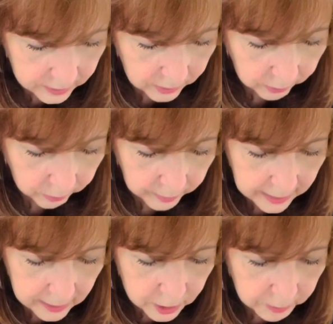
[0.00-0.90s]
a
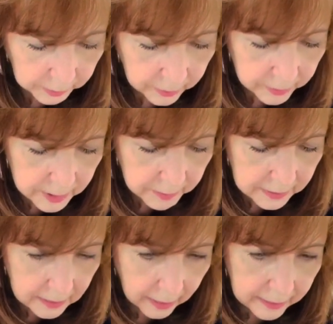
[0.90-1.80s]
greenish blue. It's been
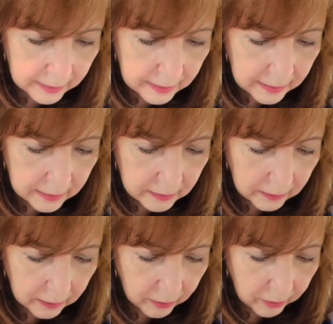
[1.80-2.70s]
dyed in
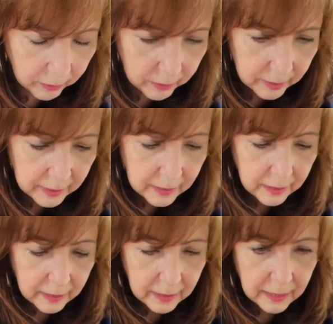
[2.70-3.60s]
indigo.
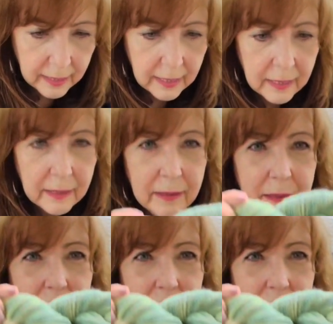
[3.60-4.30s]
And